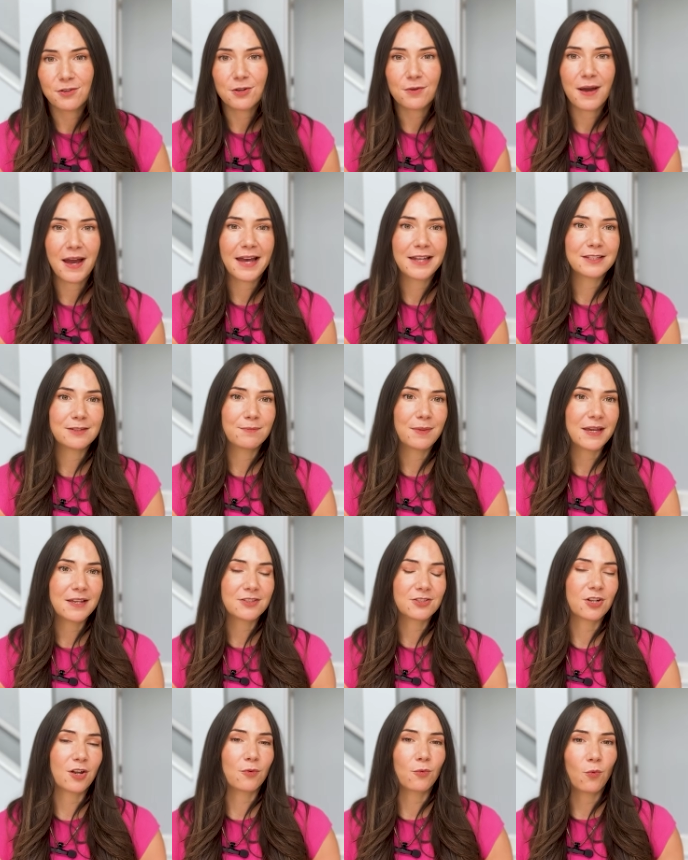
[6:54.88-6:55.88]
new ads
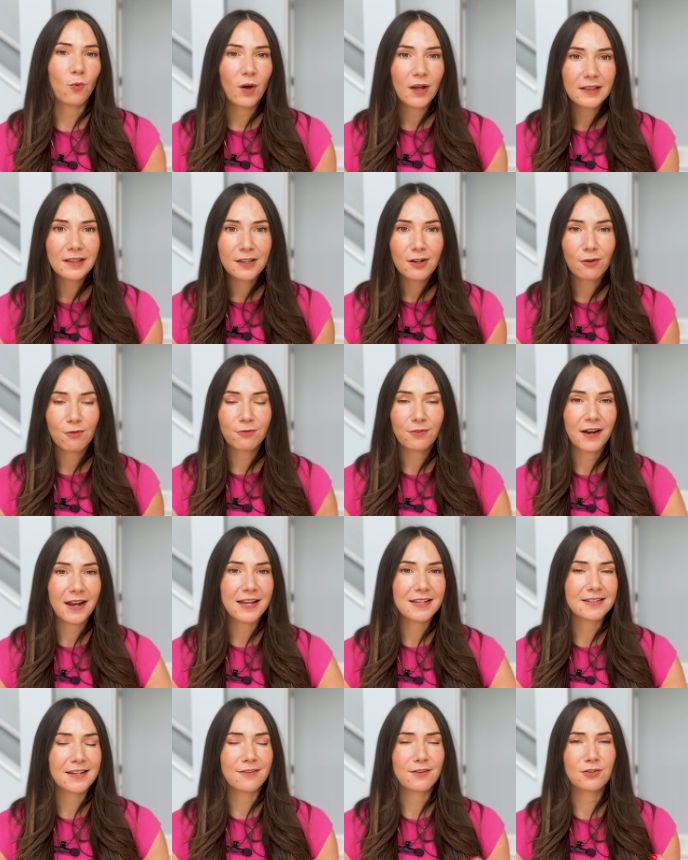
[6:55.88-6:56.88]
based on one little
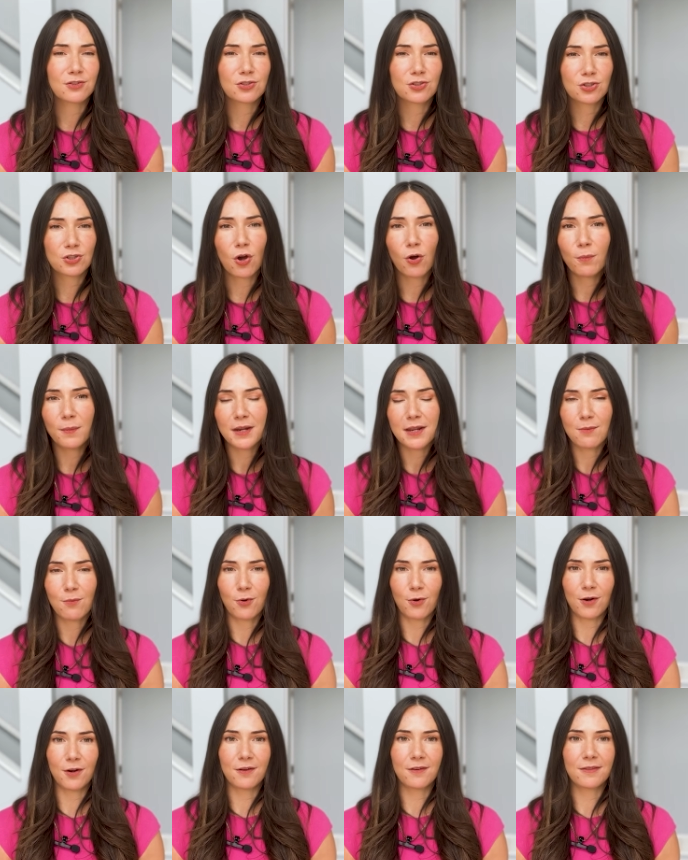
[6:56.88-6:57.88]
phrase, and there's so many
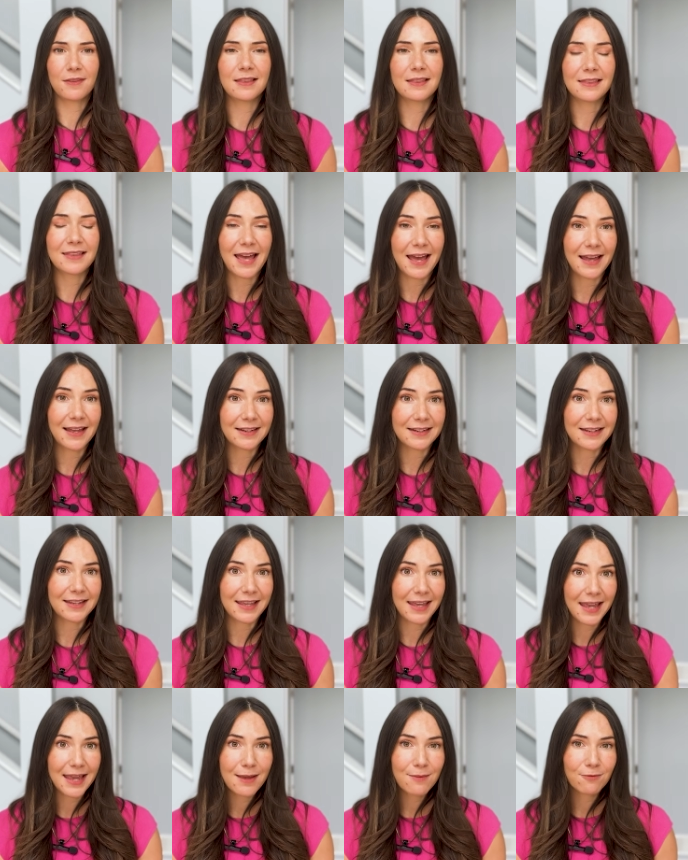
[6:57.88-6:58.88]
more that
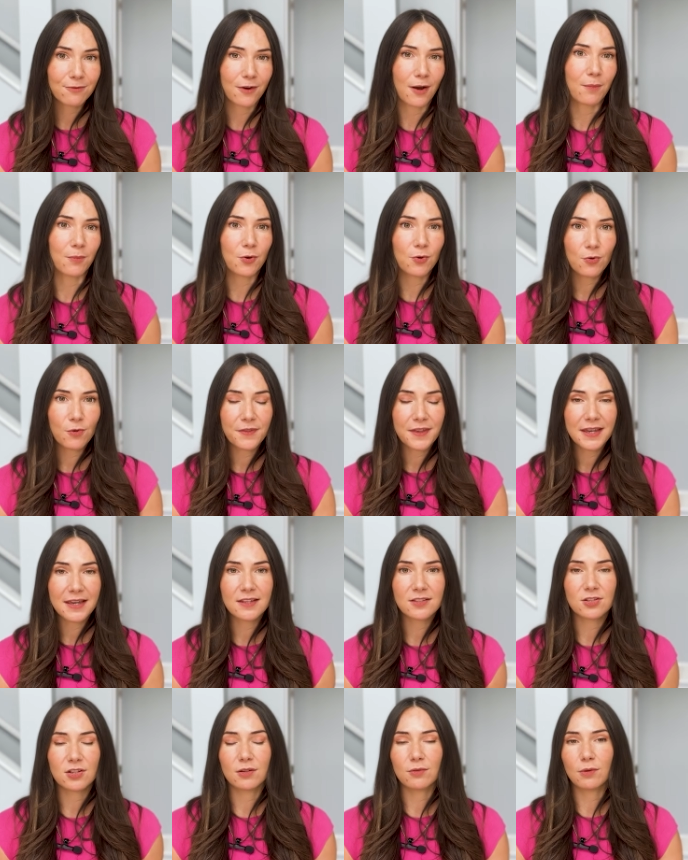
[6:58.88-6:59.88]
came from. Cool thing
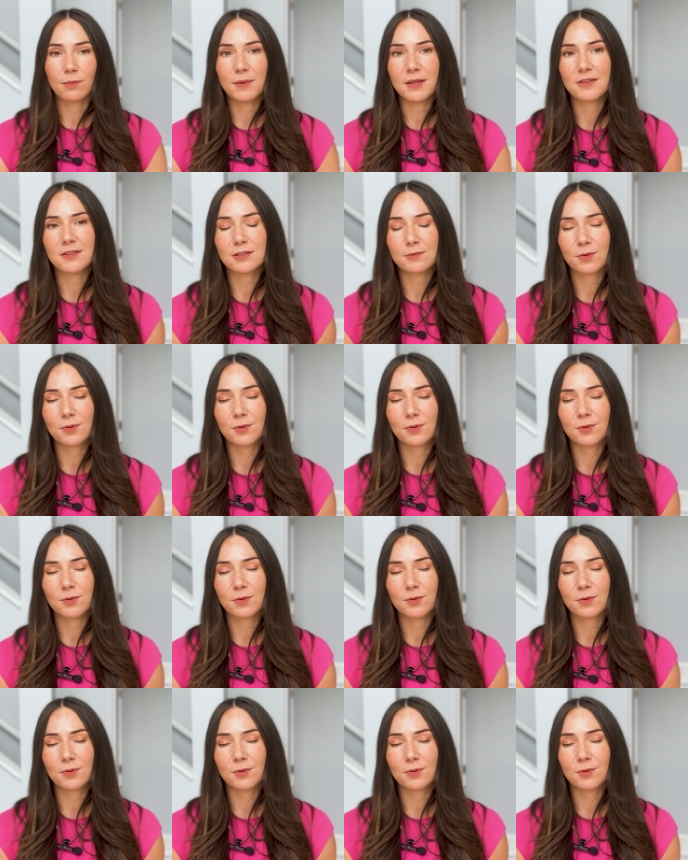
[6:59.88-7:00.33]
is you can repeat this